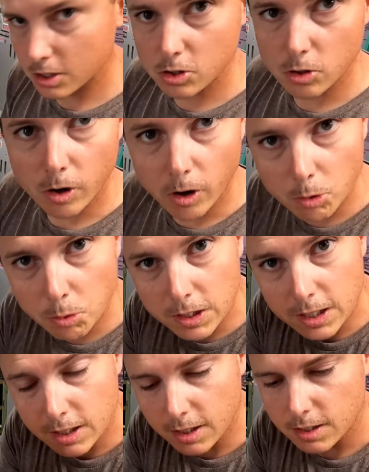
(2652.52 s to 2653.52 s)
hardware kit,
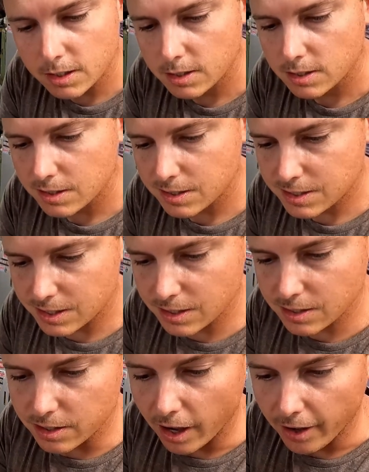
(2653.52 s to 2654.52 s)
send
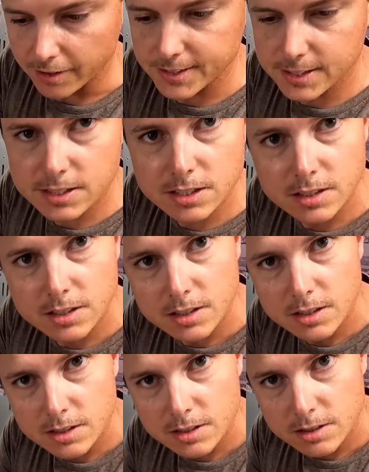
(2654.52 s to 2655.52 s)
nuts.
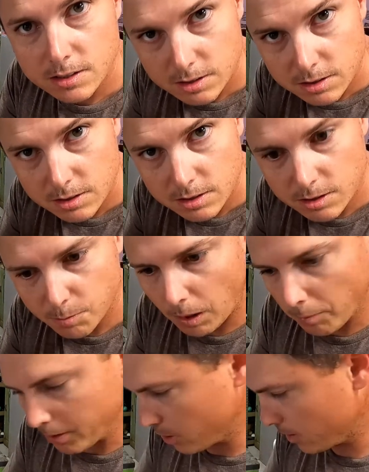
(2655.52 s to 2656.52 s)
It's probably a
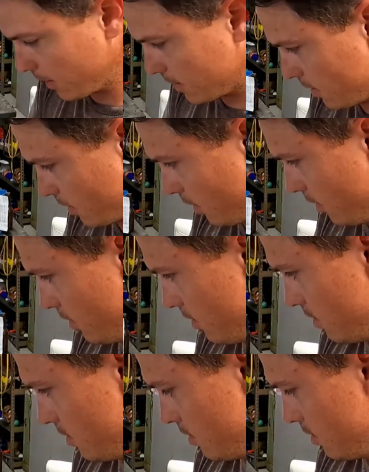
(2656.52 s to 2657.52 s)
good idea.
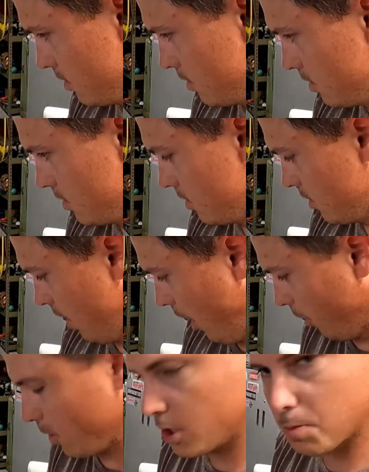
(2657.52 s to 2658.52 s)
How are you
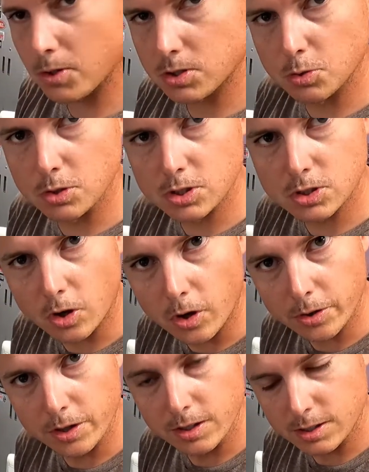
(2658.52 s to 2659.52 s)
supposed to install
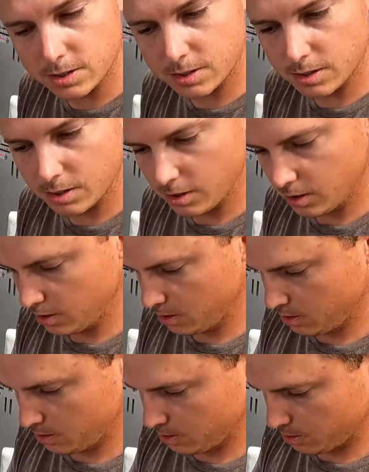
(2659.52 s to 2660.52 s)
this?
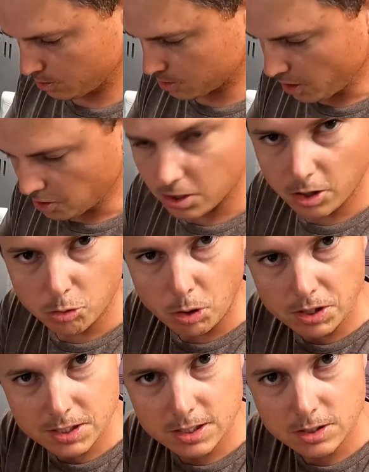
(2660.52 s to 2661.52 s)
There's nothing to thread this
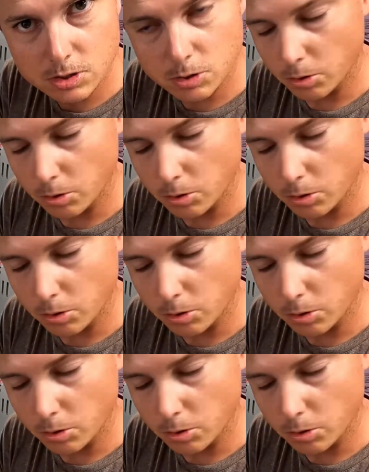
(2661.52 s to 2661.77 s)
into.